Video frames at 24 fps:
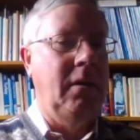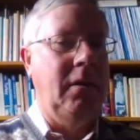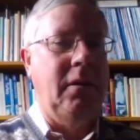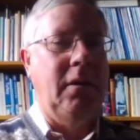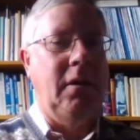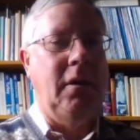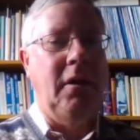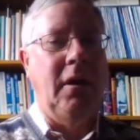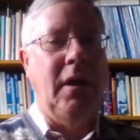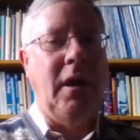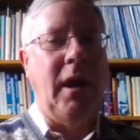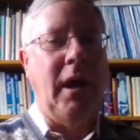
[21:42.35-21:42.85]

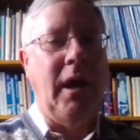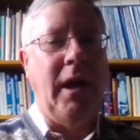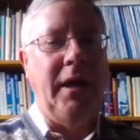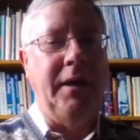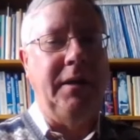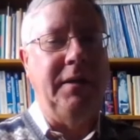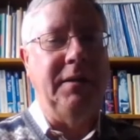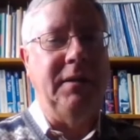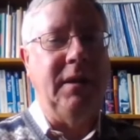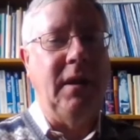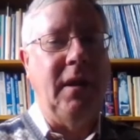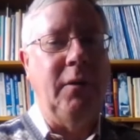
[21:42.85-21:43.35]

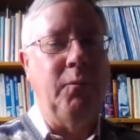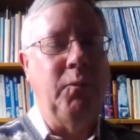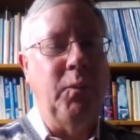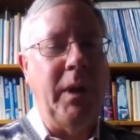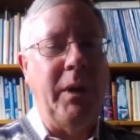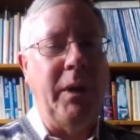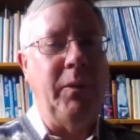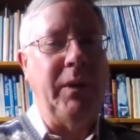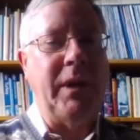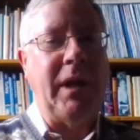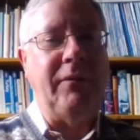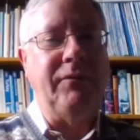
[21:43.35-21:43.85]
and
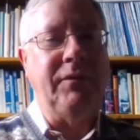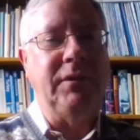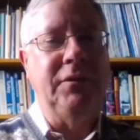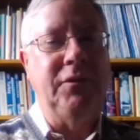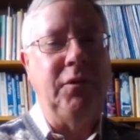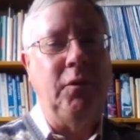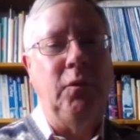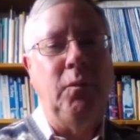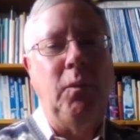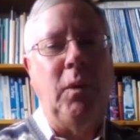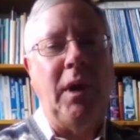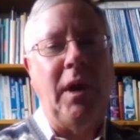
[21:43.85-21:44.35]
we would have to
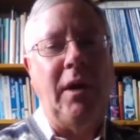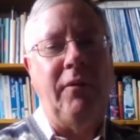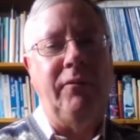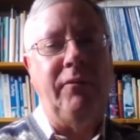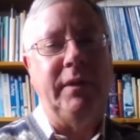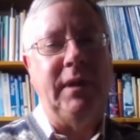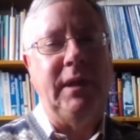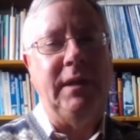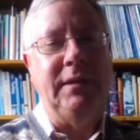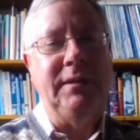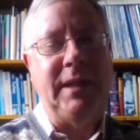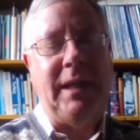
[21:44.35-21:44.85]
do whatever
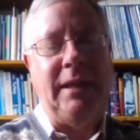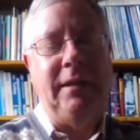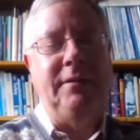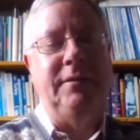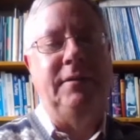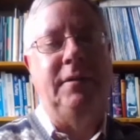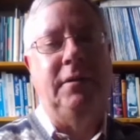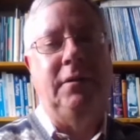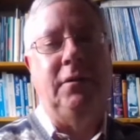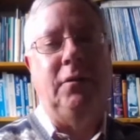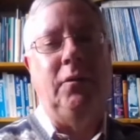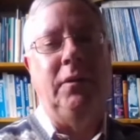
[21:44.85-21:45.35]
they tell us
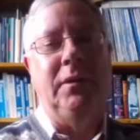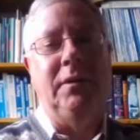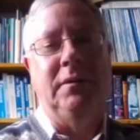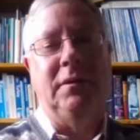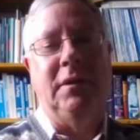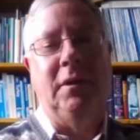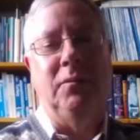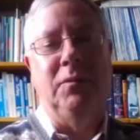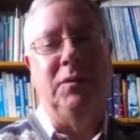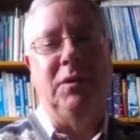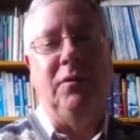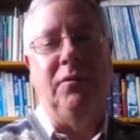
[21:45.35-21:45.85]
to do in
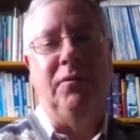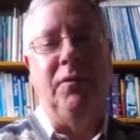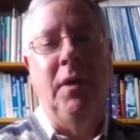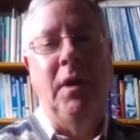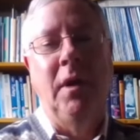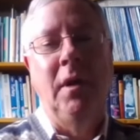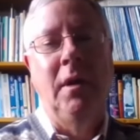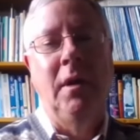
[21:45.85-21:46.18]
terms of